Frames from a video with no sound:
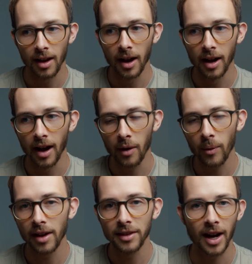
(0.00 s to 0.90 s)

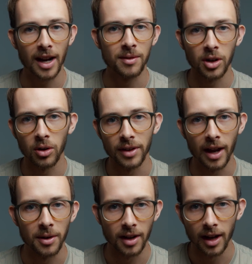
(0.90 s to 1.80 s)
around the kind of golden
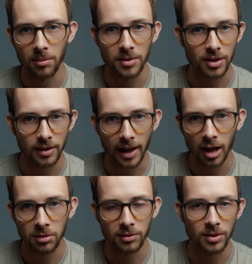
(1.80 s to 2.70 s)
hour time, so the
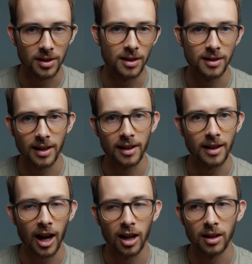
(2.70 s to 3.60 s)
hour before sunset,
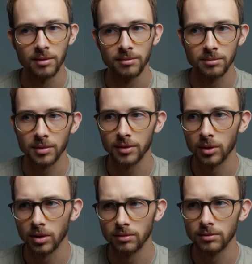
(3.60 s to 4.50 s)
hour
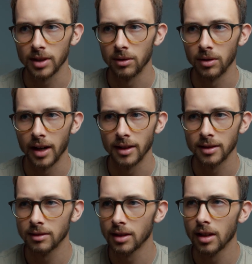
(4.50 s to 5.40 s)
before sunrise,